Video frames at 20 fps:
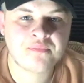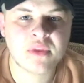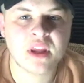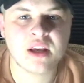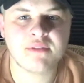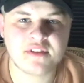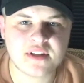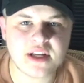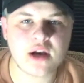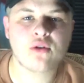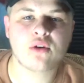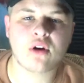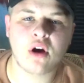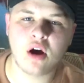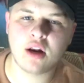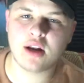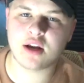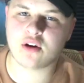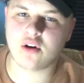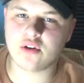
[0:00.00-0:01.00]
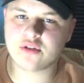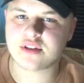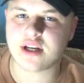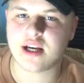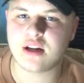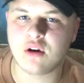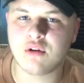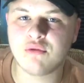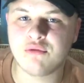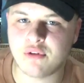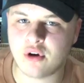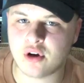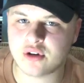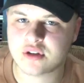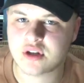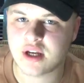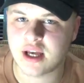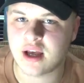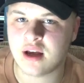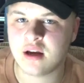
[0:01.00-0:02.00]
If it's alcoholic, I'll say
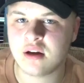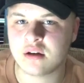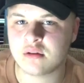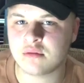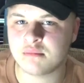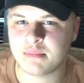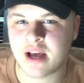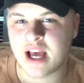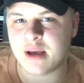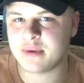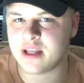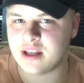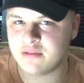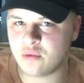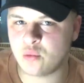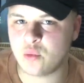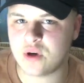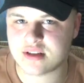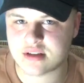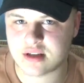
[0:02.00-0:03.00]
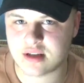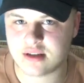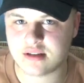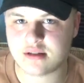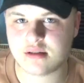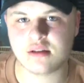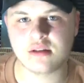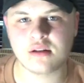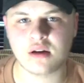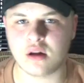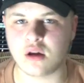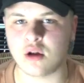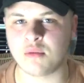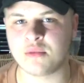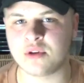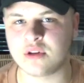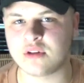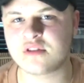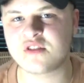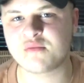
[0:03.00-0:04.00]
vodka, maybe even whiskies, a lot
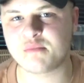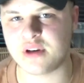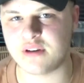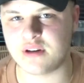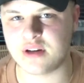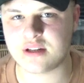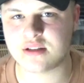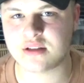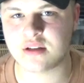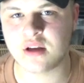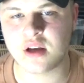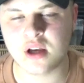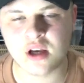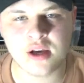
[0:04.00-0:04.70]
more spirits.